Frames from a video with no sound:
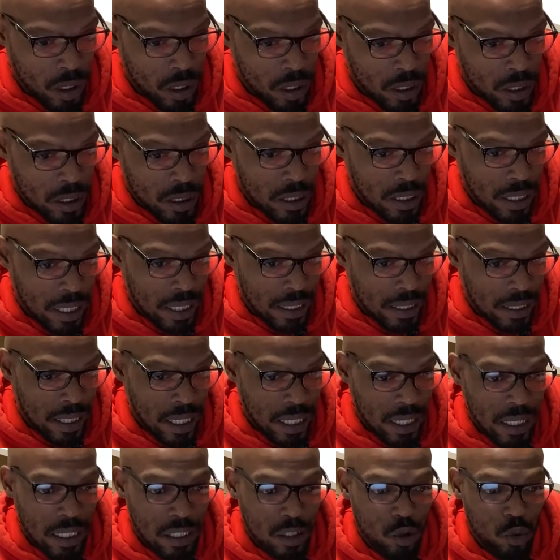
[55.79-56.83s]
She said,
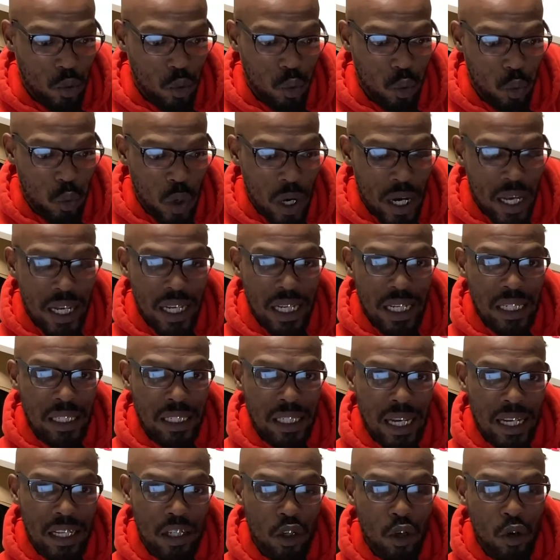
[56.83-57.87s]
tell us what
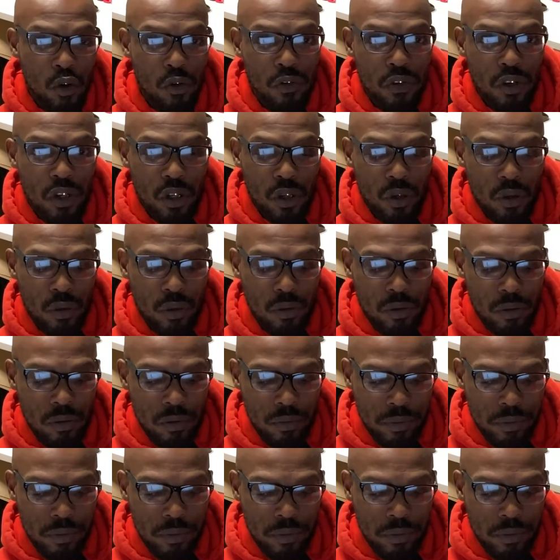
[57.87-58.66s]
EJ do for you.